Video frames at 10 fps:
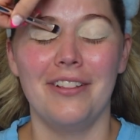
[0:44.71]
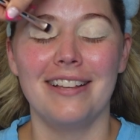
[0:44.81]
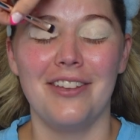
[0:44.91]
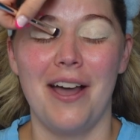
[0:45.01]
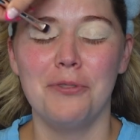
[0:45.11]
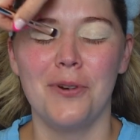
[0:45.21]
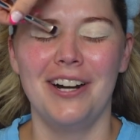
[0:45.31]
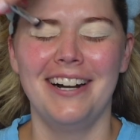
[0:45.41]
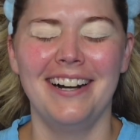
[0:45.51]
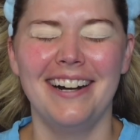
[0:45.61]
channels
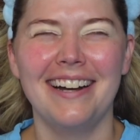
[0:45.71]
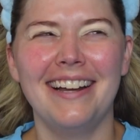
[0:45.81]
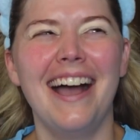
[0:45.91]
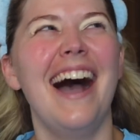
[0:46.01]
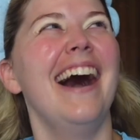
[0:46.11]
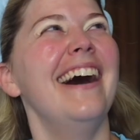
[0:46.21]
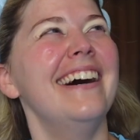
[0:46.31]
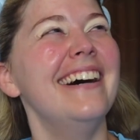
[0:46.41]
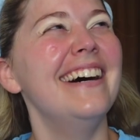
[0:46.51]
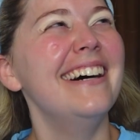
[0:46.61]
and all that kind of stuff.